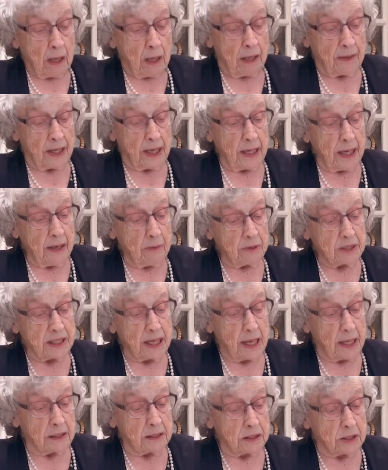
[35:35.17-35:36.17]
And then I was
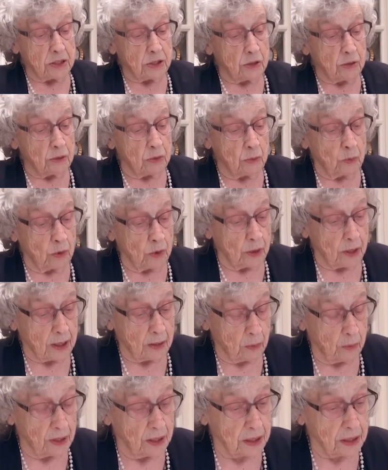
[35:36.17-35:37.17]
asked to
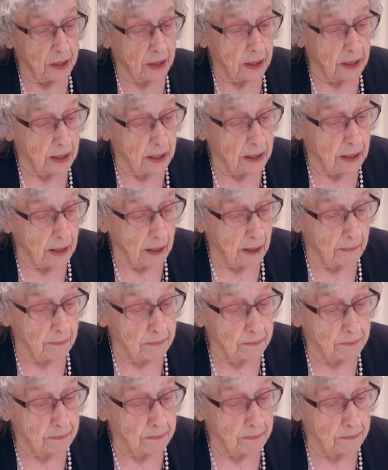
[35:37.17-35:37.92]
work with the